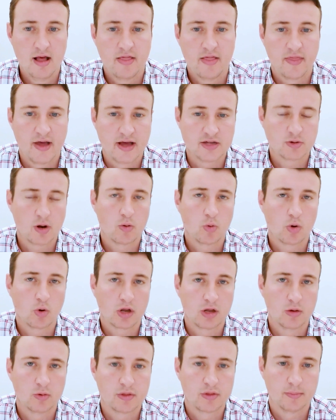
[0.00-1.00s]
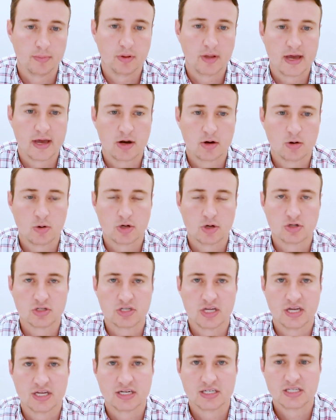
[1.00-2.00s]
That's why working with a planner who
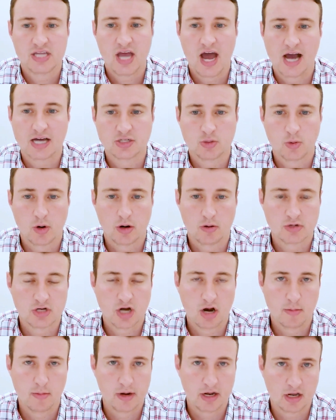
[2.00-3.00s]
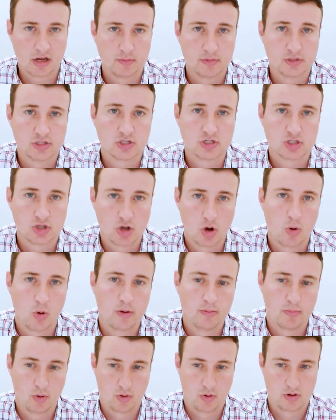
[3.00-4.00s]
understands tax-aware retirement income is so
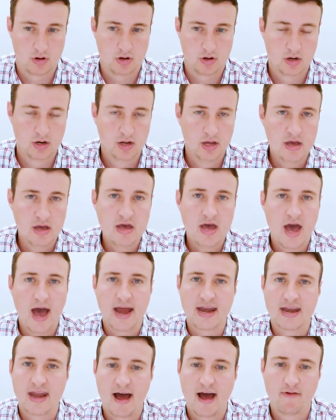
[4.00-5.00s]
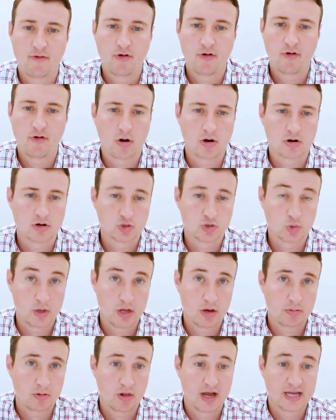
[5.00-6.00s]
important. At Nav Wealth Partners, we
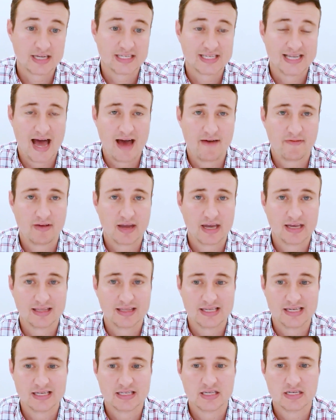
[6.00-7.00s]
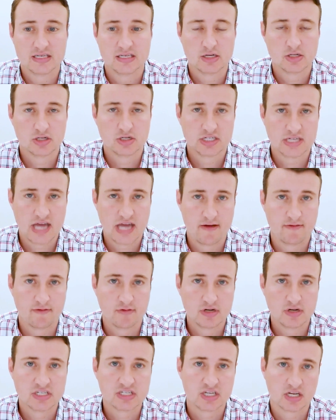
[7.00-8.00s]
help clients navigate these decisions
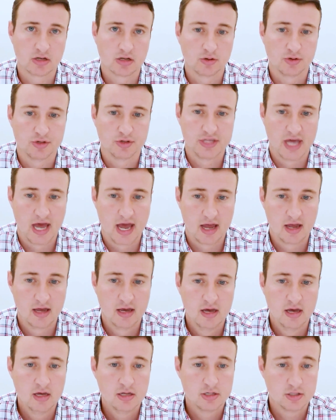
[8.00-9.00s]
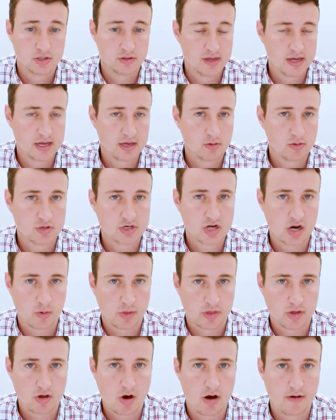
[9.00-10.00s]
every single day so they can retire
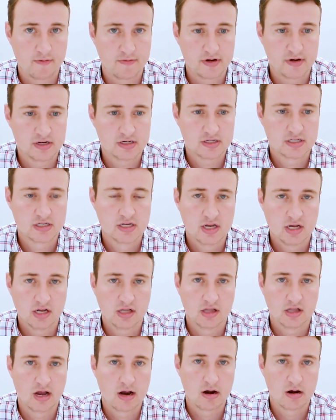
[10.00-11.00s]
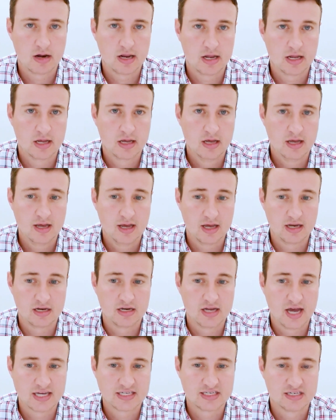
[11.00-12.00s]
with confidence, clarity, and
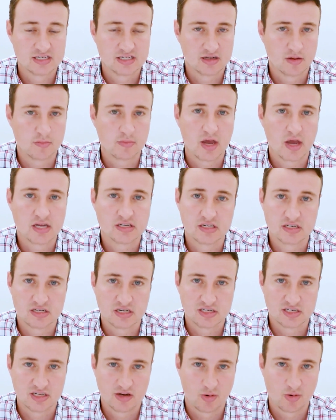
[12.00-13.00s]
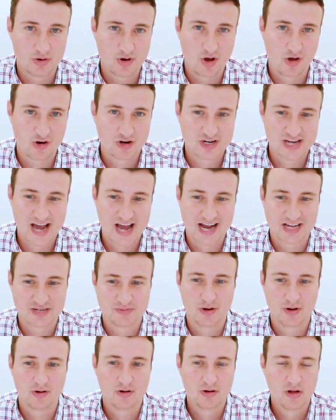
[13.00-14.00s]
yes, in some cases, a $0 tax
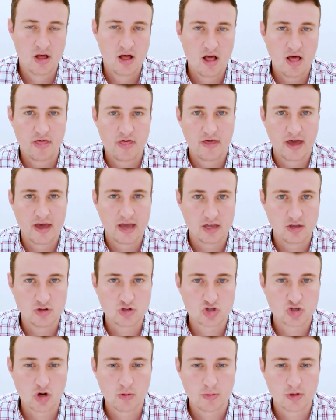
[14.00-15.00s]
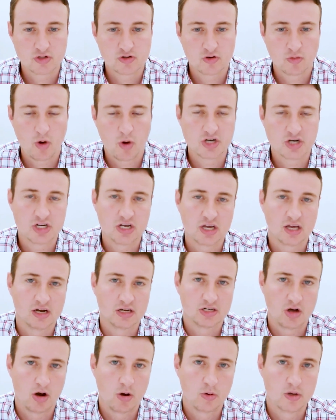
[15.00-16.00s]
bill. Thank you so much for watching, and
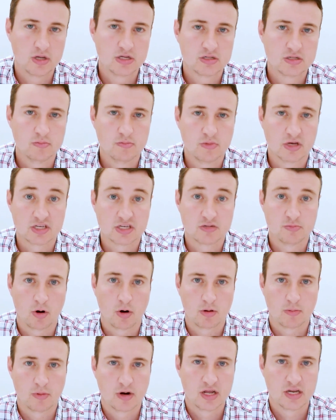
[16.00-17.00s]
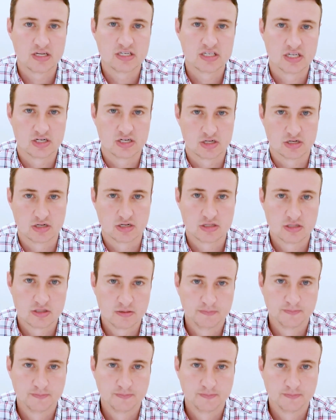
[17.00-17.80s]
as always, make smart money decisions.